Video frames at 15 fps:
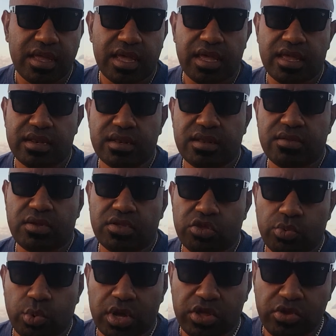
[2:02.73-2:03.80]
and
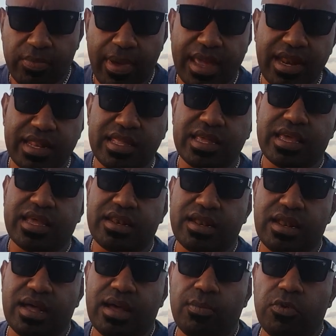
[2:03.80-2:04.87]
where humanity
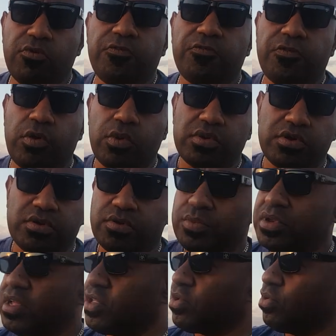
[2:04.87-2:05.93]
can move forward.
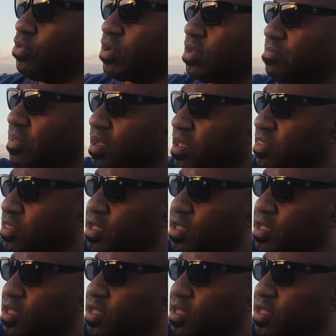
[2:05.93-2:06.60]
We need to look at bigger